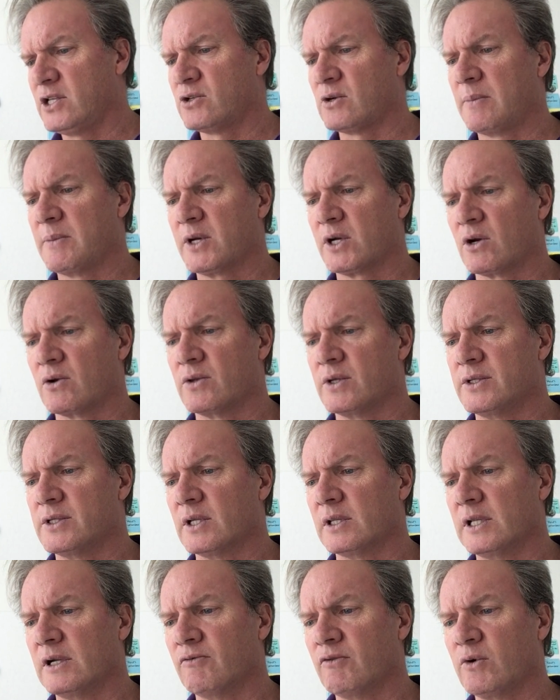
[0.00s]
So I'm going to go to the
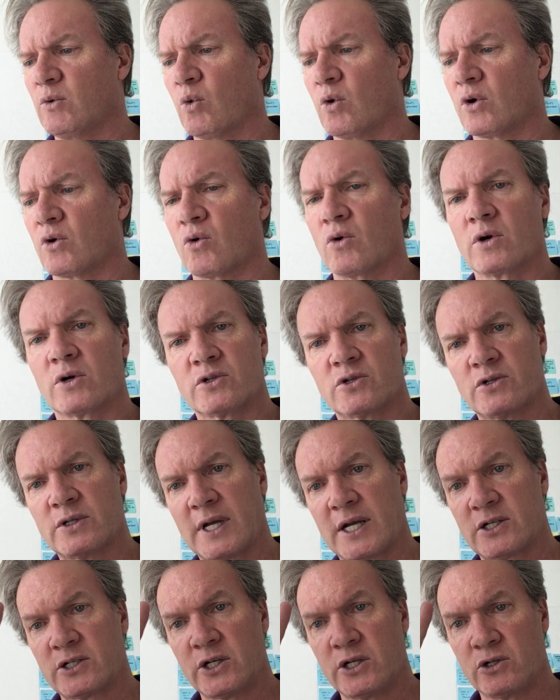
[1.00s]
delivery work order because there's
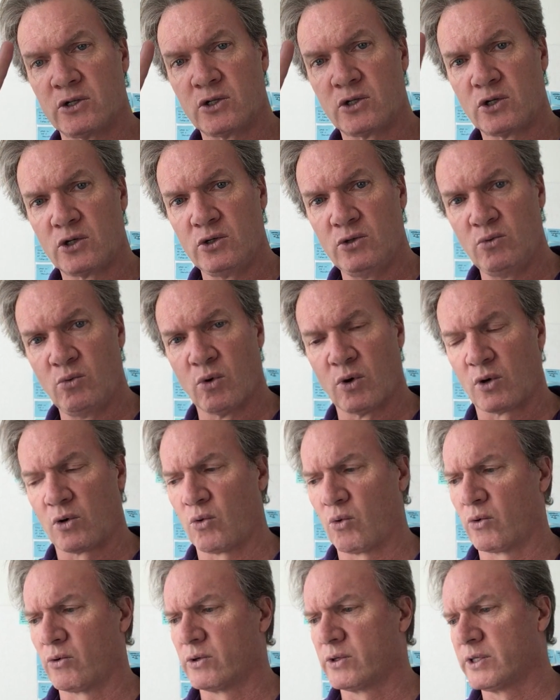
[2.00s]
actually two work
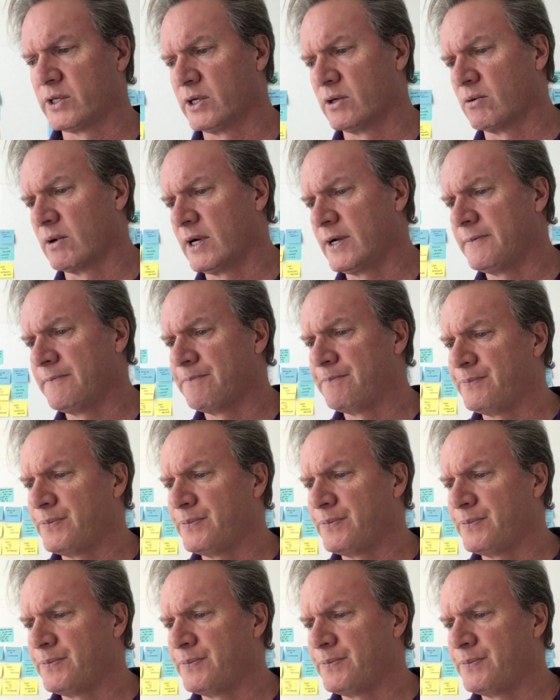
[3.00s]
orders here, right?